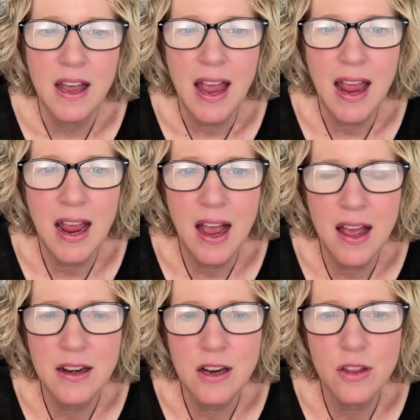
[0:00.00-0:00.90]

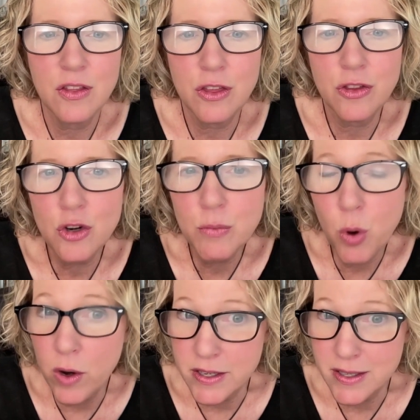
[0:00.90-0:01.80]
And the third
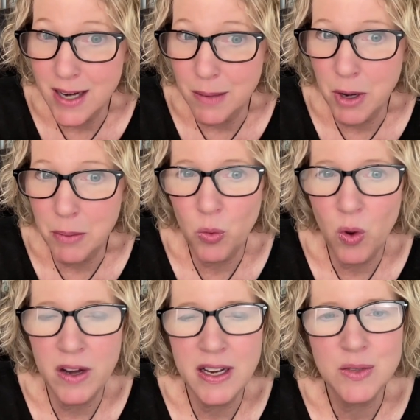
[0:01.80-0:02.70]
point to step number
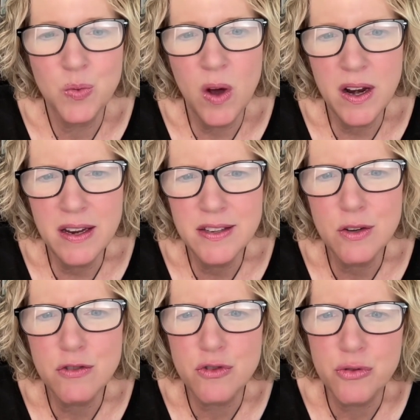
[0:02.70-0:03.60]
1 is, what is
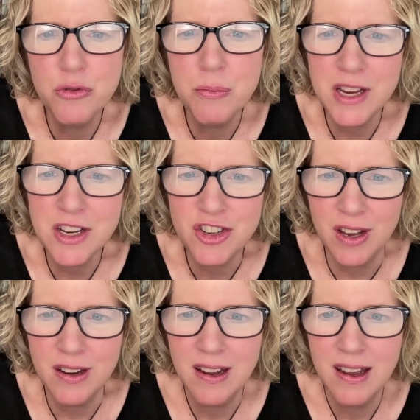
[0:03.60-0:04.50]
your true
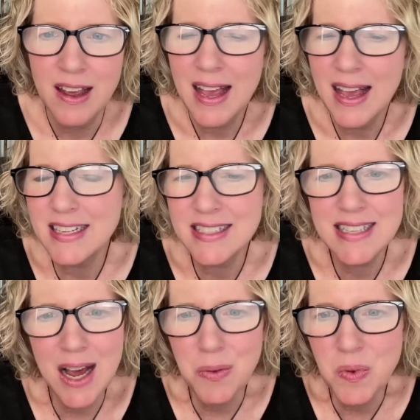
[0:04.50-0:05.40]
mission? And it's
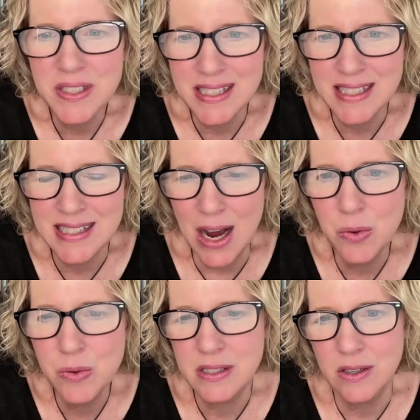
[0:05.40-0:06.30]
not what
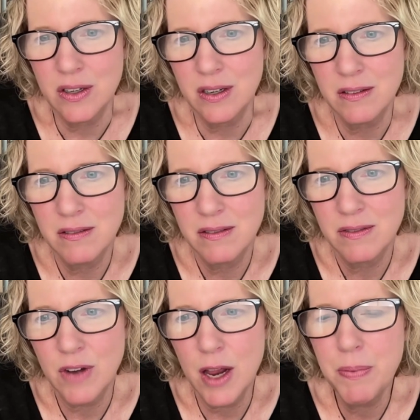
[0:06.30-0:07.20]
sounds good,
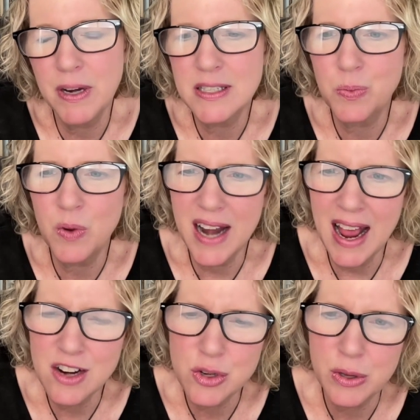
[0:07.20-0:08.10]
right? But it's what
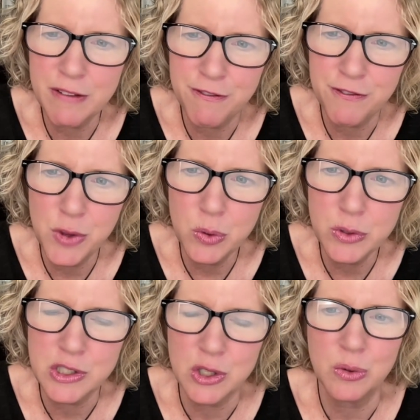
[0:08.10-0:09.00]
actually
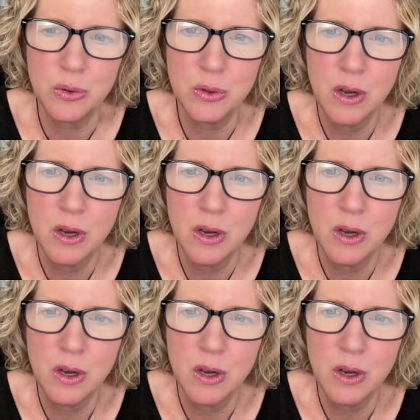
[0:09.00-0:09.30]
fuels you.